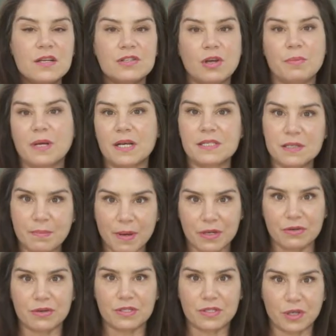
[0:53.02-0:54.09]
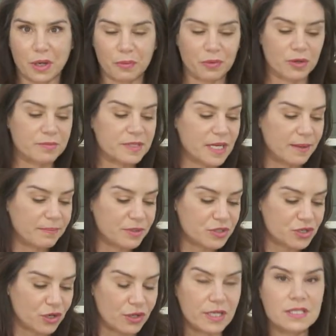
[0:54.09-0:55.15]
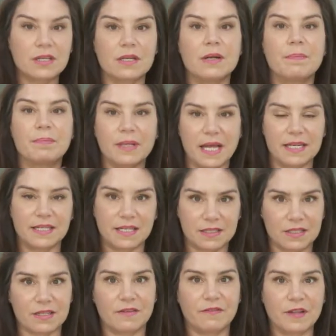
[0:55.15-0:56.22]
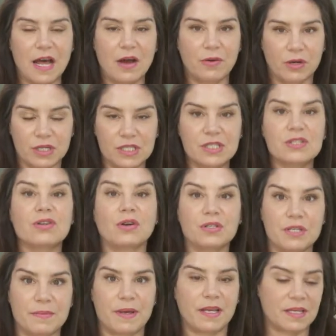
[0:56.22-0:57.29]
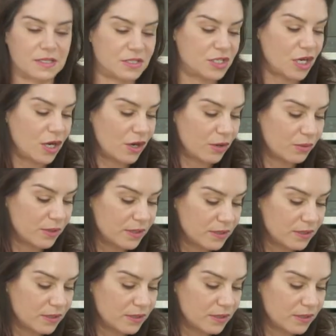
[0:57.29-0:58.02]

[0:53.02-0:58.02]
So because the butter is at room temperature, it's gonna blend into the flour and start to make a dough.